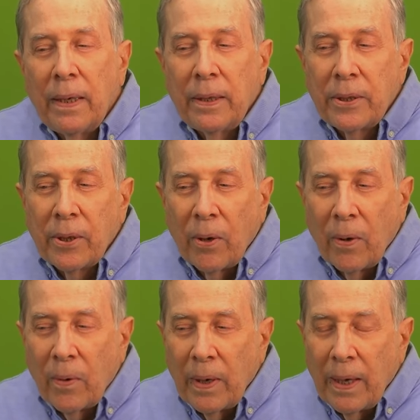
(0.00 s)

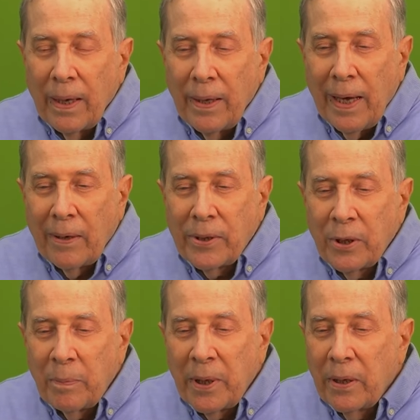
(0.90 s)
So that
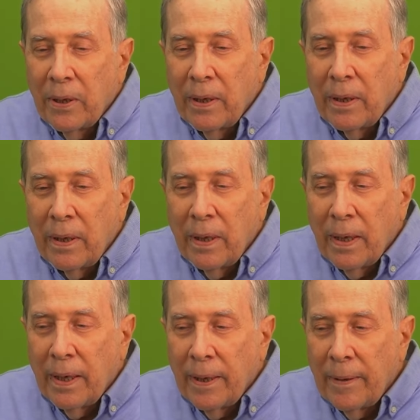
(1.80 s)
should be good.
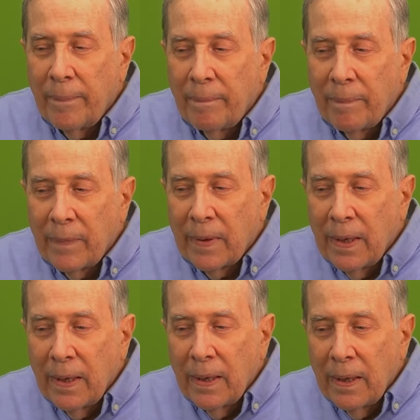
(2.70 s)
Um,
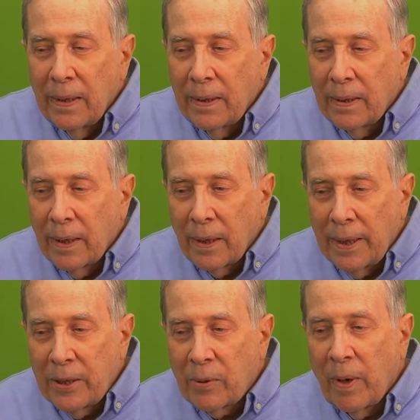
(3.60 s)
the
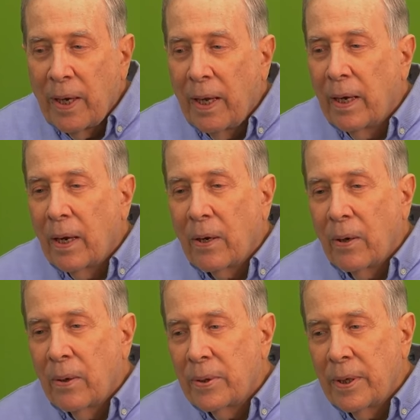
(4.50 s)
least radiating
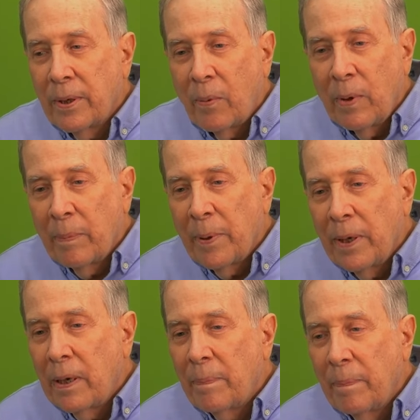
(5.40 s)
occurs at the whip
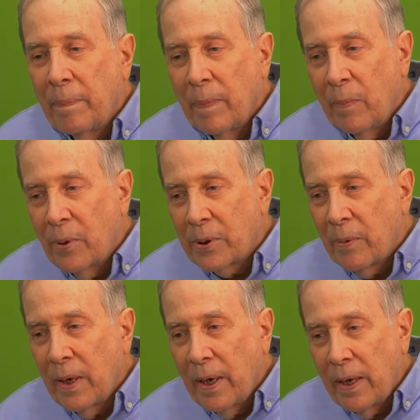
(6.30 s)
and up most
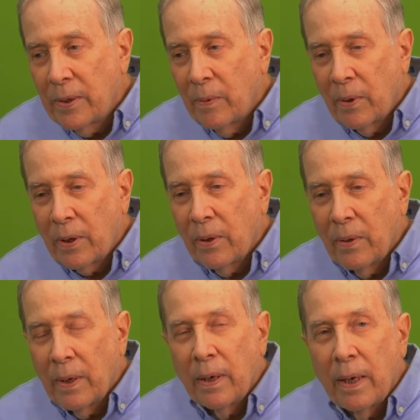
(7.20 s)
radiation will
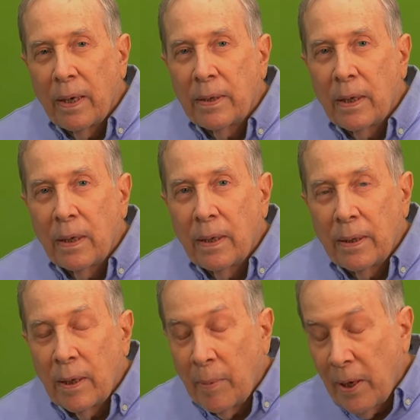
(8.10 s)
occur at the,
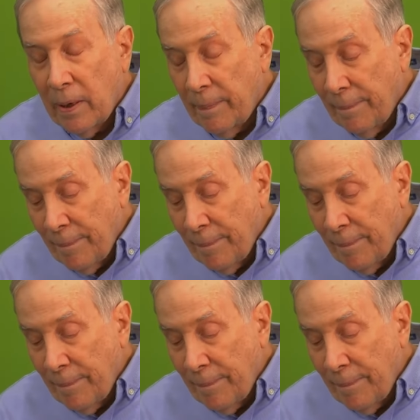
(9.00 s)
at the bottom.